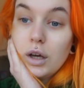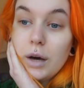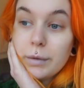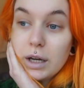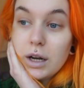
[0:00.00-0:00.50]

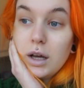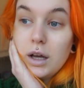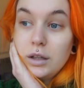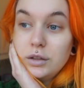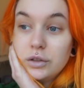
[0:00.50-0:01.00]
I'm
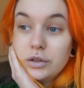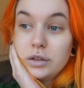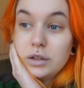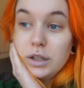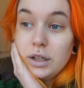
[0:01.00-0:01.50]
gonna
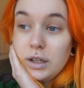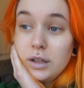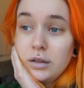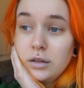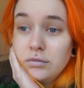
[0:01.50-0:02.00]
just
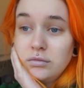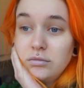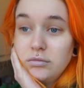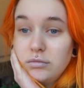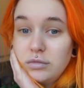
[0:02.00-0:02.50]

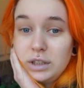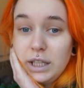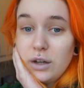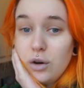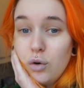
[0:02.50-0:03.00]

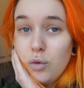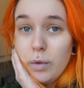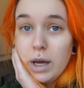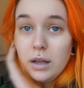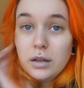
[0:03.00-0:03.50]
stay at home
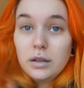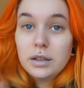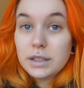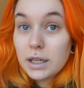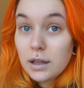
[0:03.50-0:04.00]
and
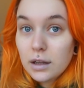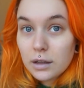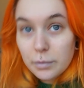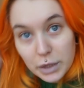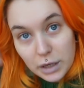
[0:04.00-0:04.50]
chill,
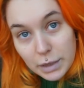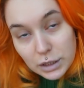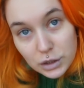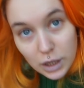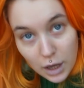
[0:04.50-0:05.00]
pretty
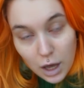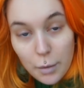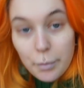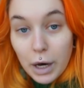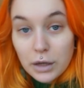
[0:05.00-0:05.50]
much.
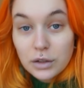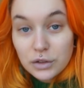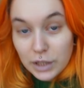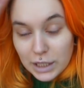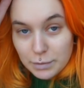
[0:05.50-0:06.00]
But
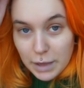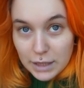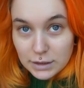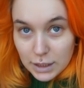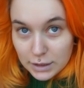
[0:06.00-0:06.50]
today's
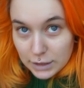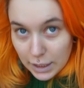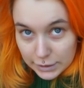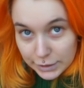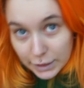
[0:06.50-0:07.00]
plans is
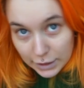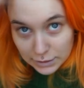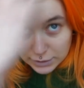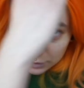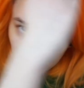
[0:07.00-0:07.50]
at
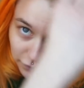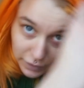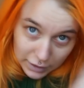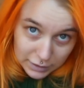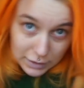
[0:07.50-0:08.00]
least to
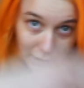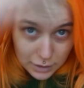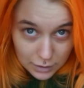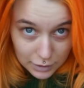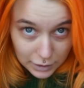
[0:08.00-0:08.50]
fix
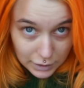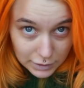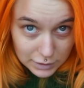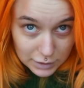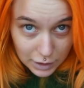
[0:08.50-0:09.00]

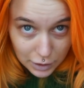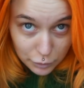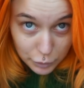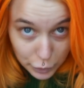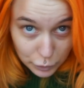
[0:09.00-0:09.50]
these
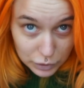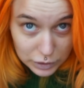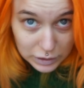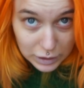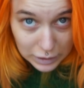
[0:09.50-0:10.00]

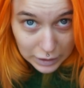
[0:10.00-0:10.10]
roots.